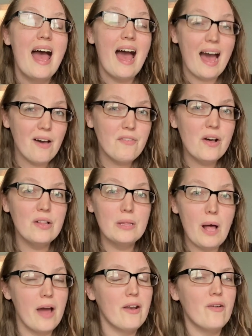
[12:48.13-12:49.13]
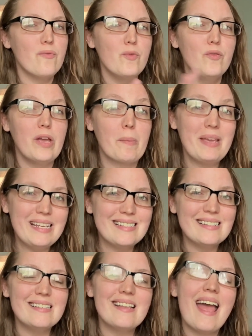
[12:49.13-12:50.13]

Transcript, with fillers: have a lot of moving pieces